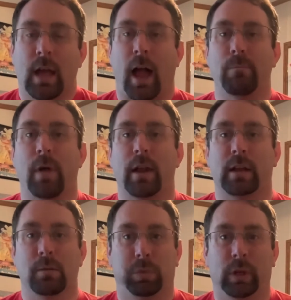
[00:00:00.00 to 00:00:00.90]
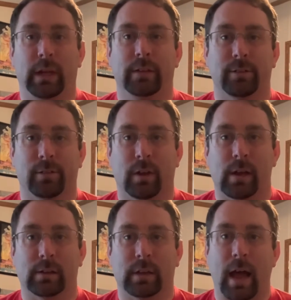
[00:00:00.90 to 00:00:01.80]
I'm not a complete
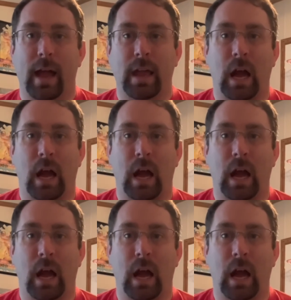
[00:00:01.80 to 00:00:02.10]
guy.